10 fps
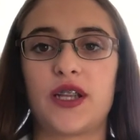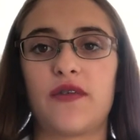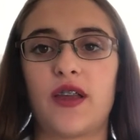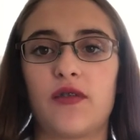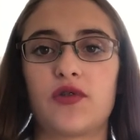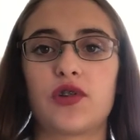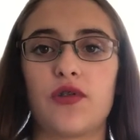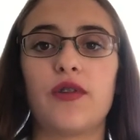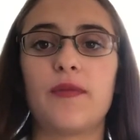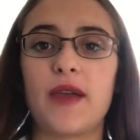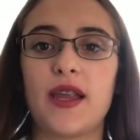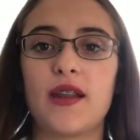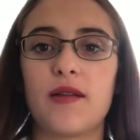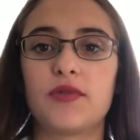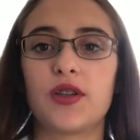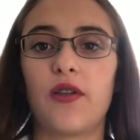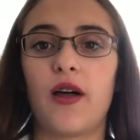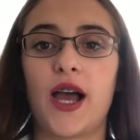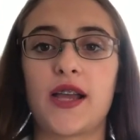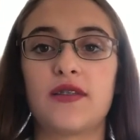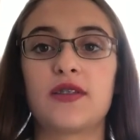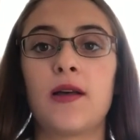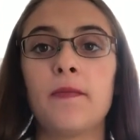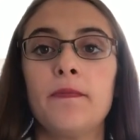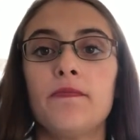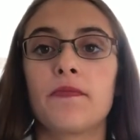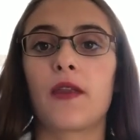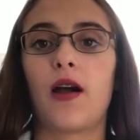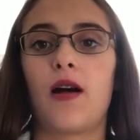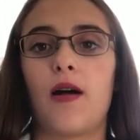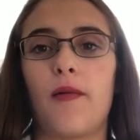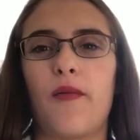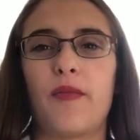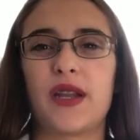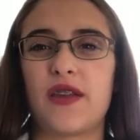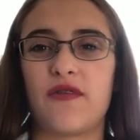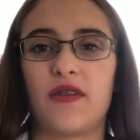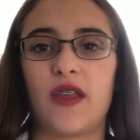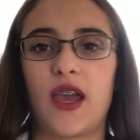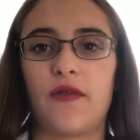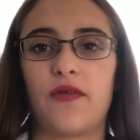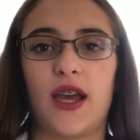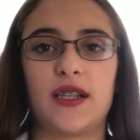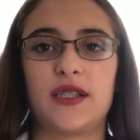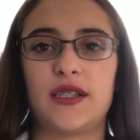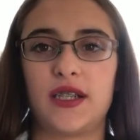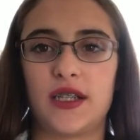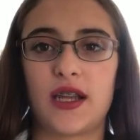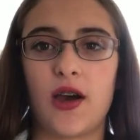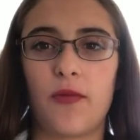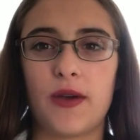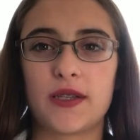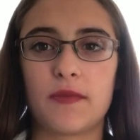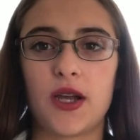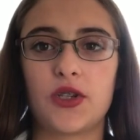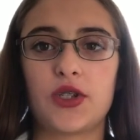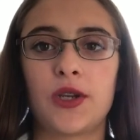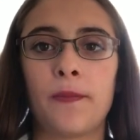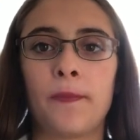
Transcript: and then slowly made it up to the lines. But even then, that didn't help as much.